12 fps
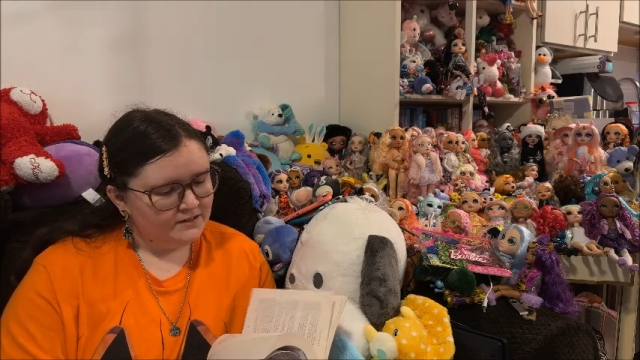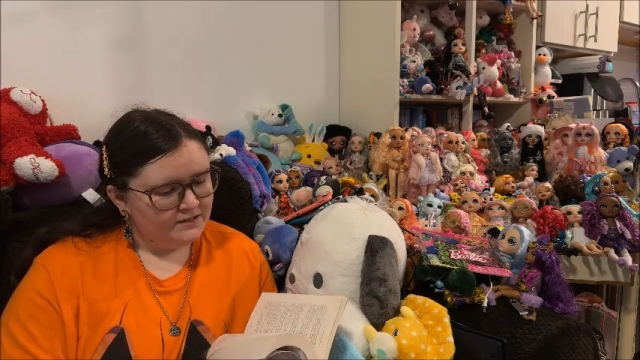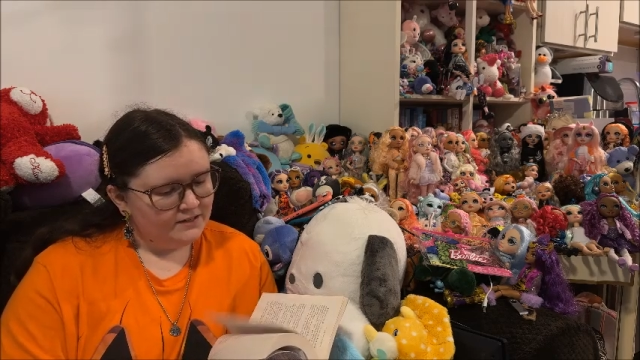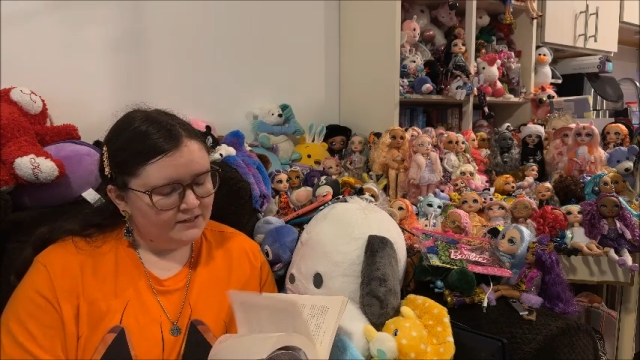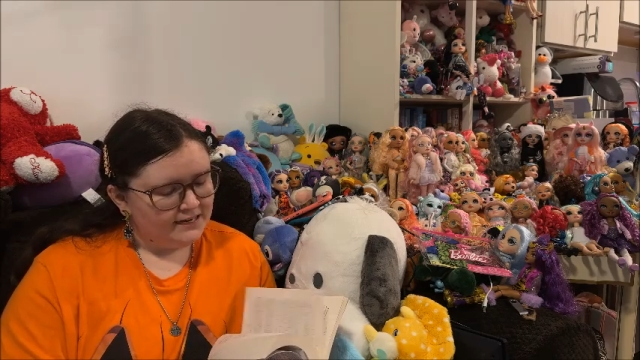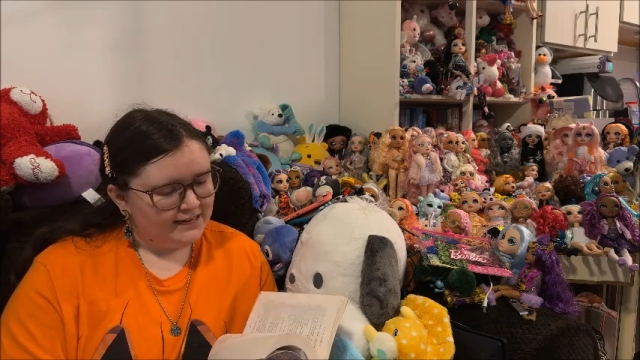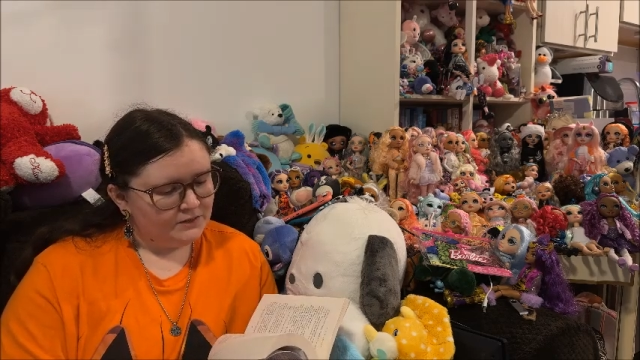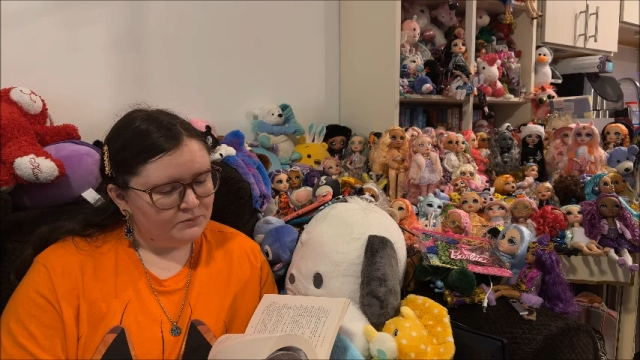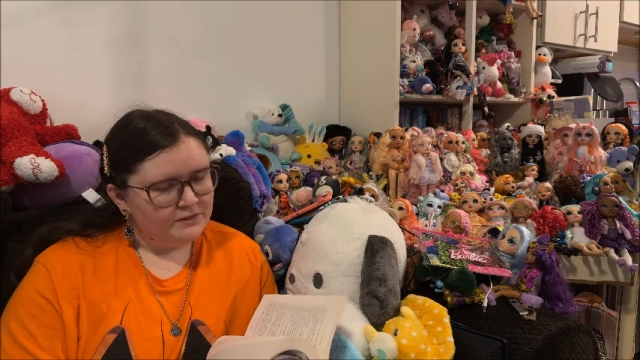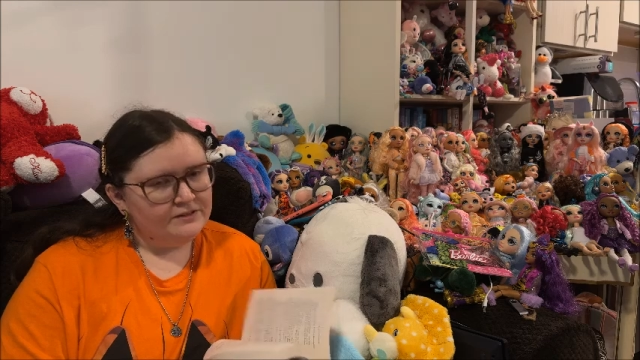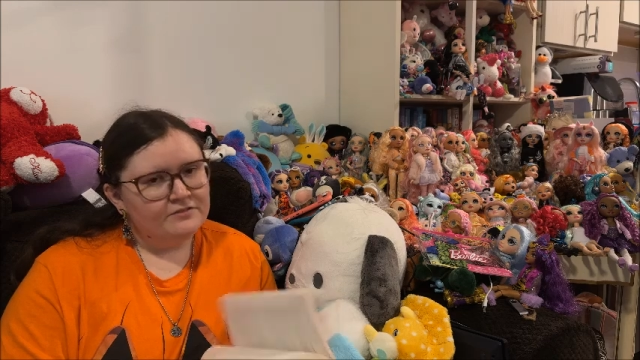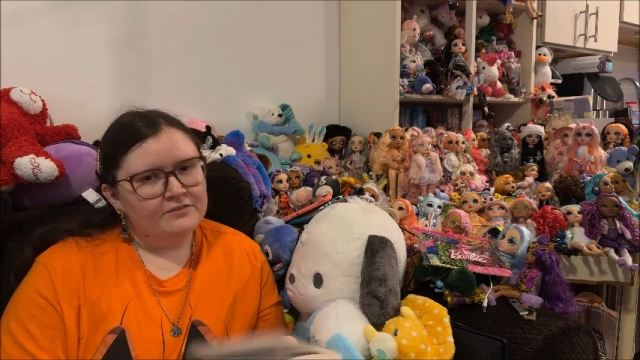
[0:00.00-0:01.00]
and I
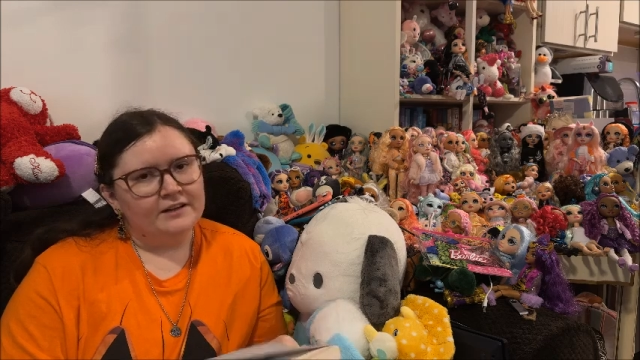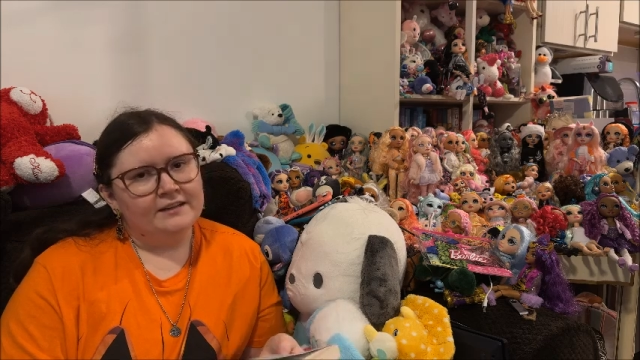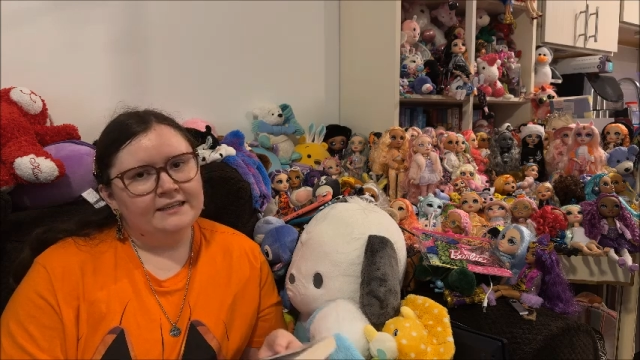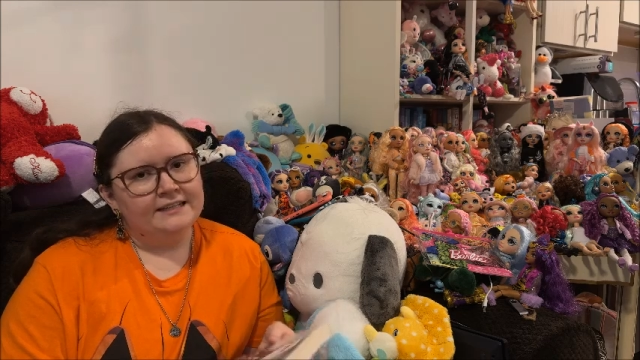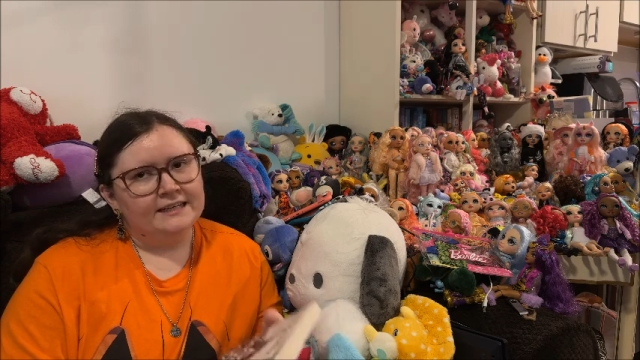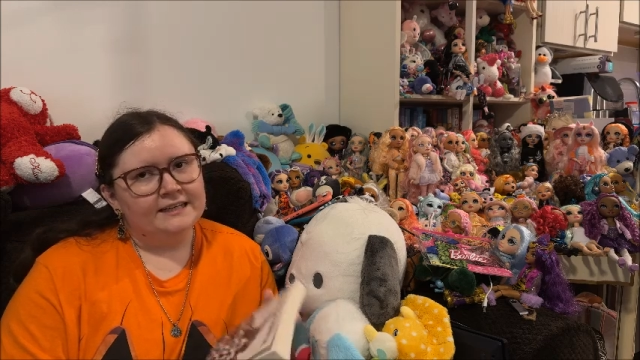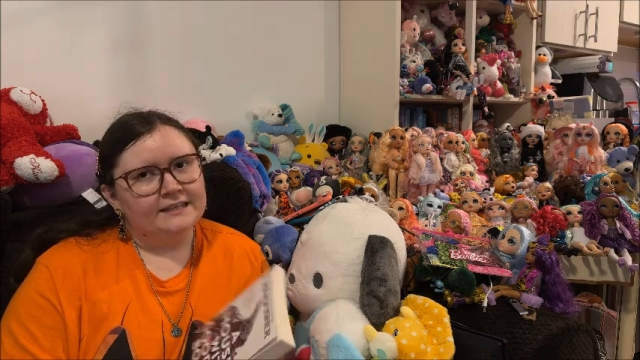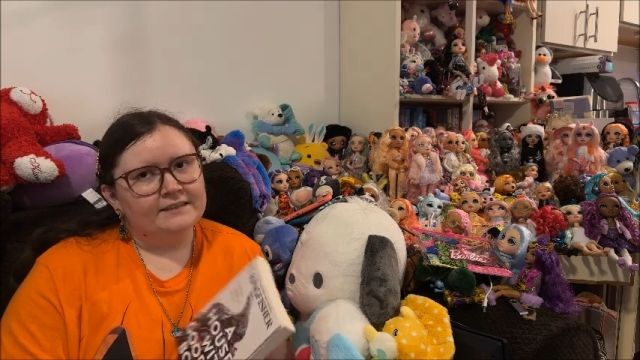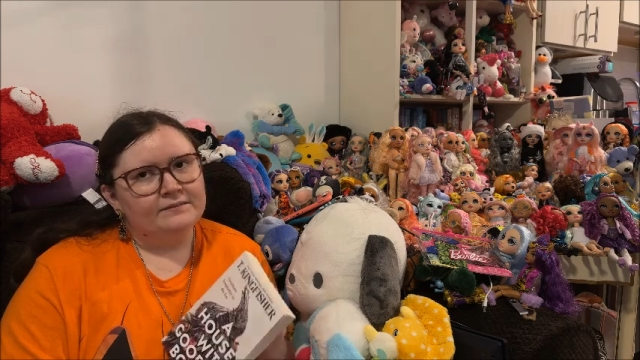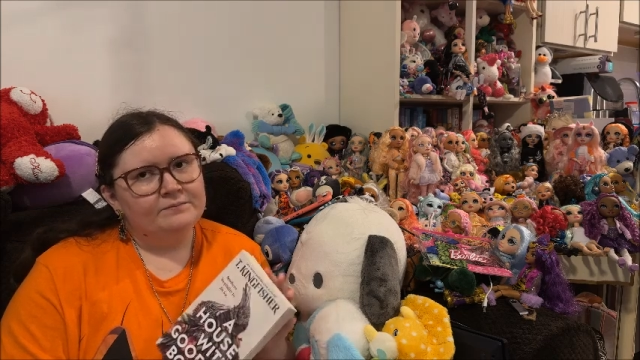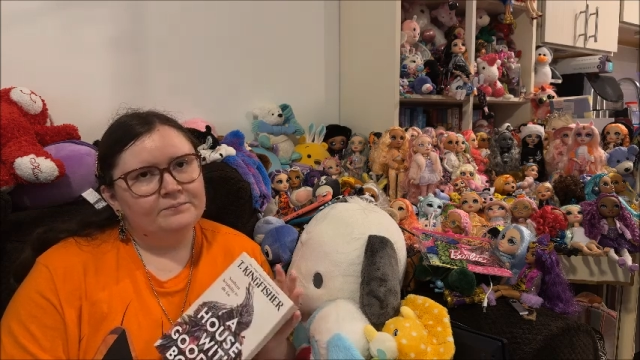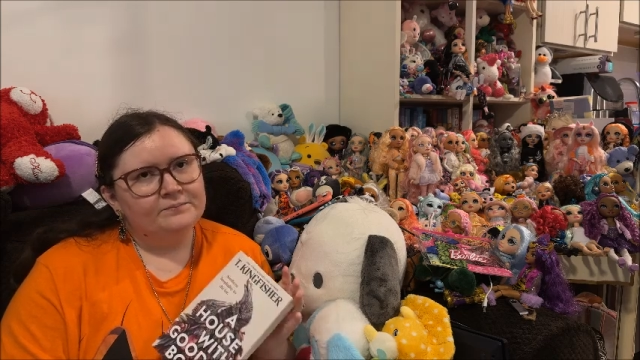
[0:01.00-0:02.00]
really felt like I
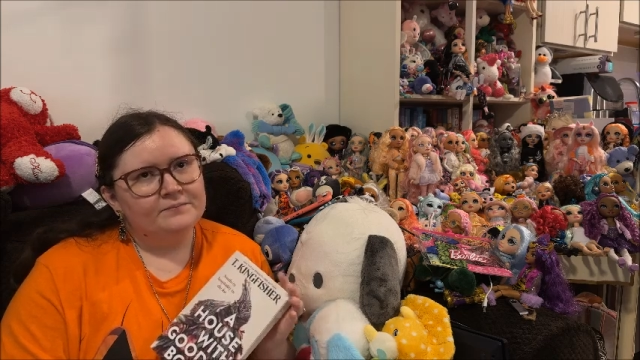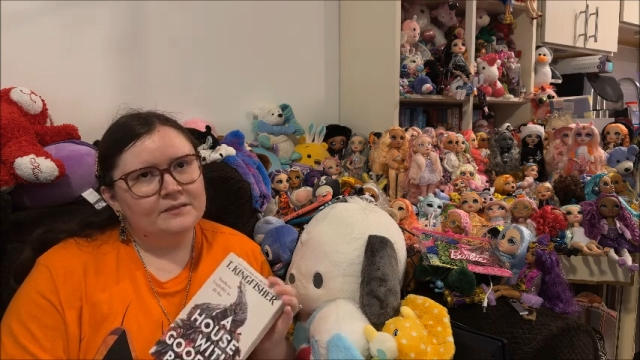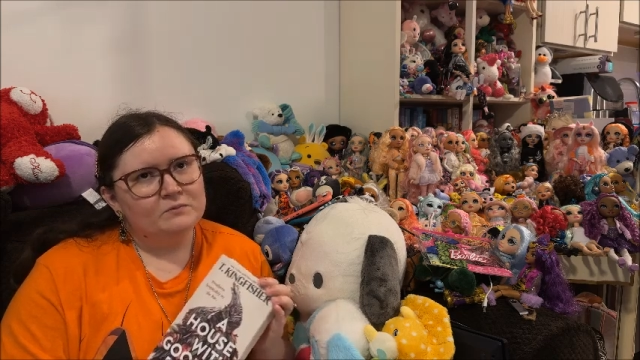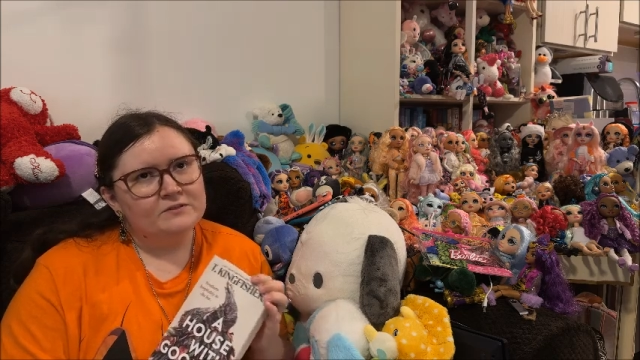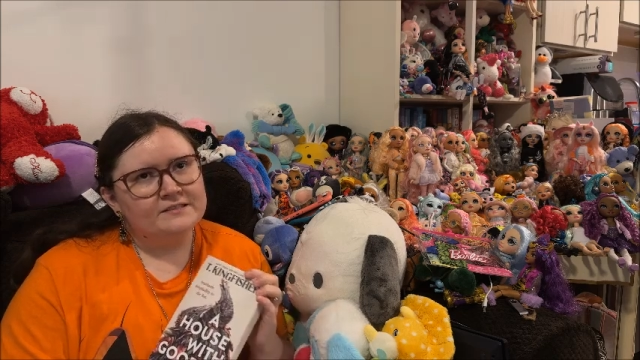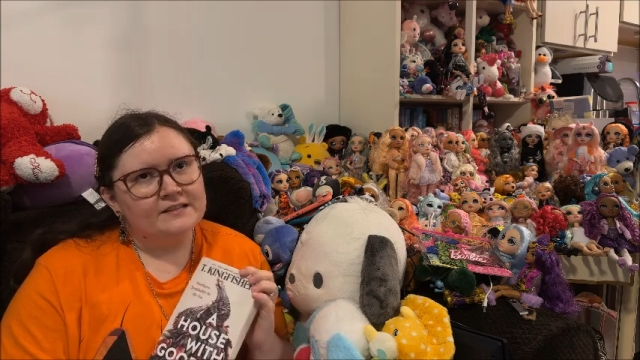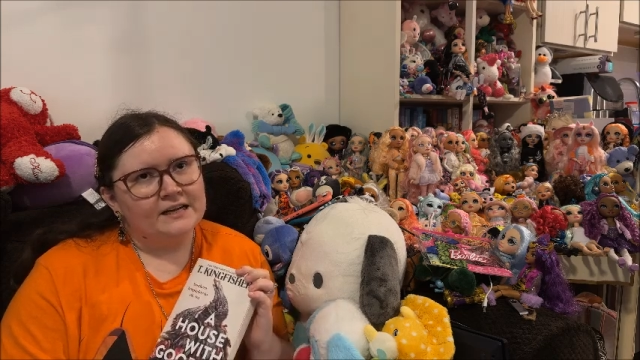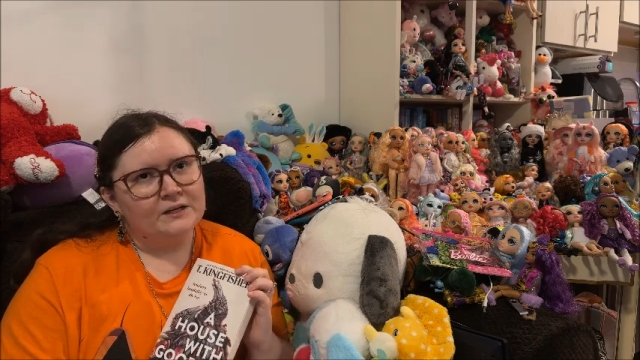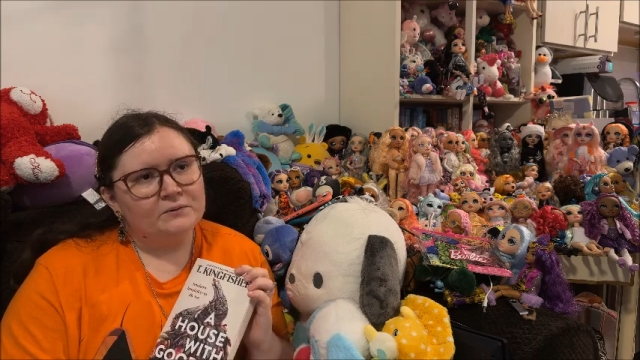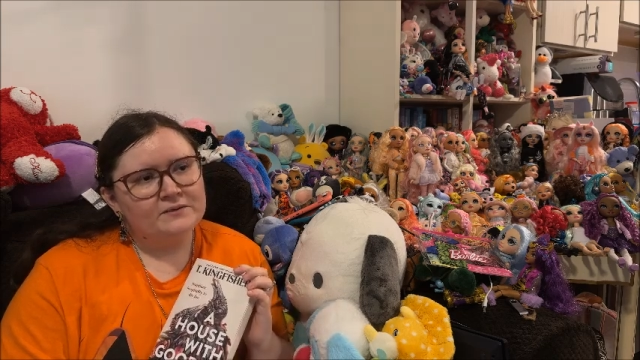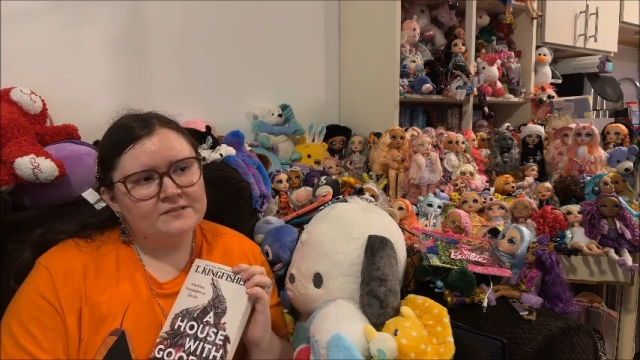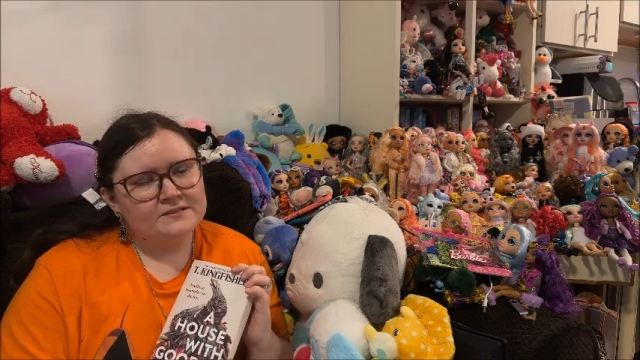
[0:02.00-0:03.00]
was there
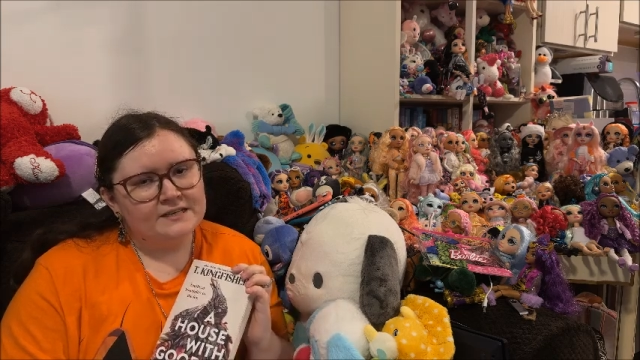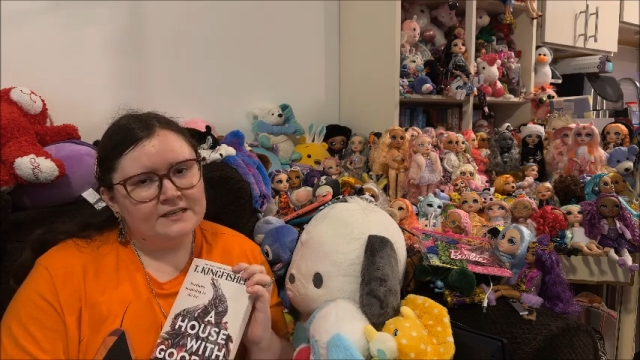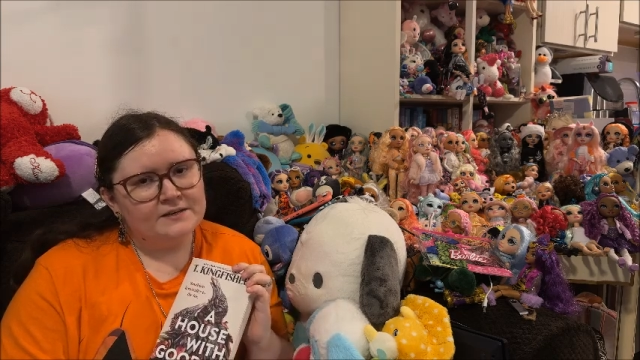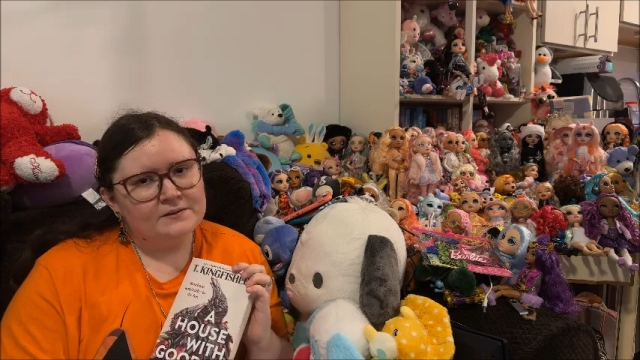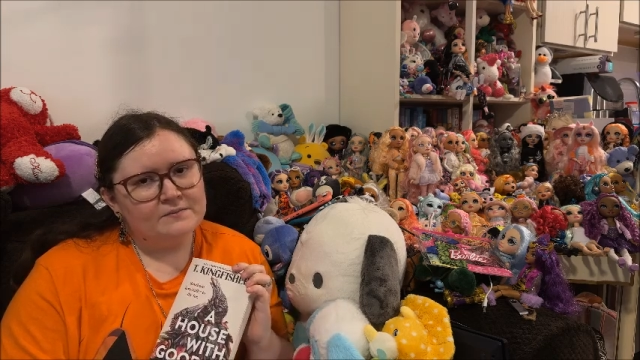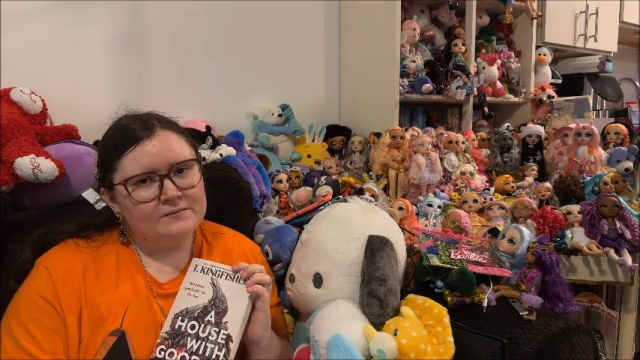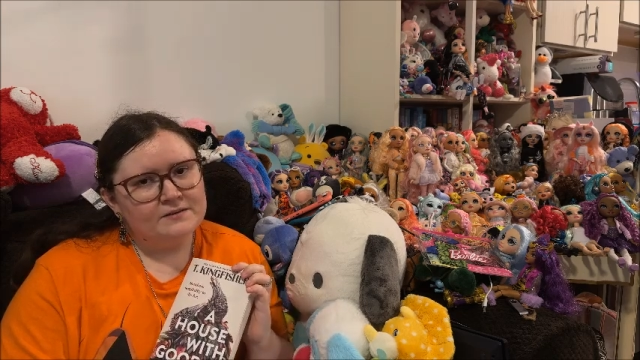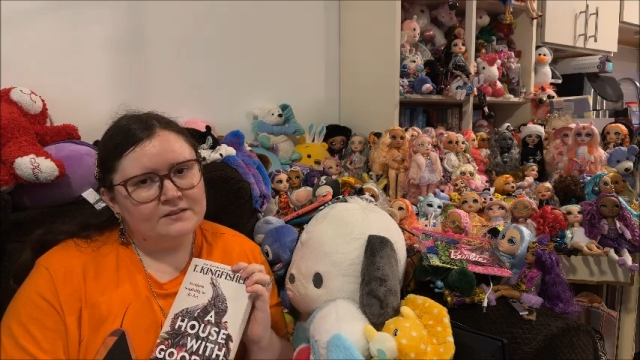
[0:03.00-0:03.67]
with Sam.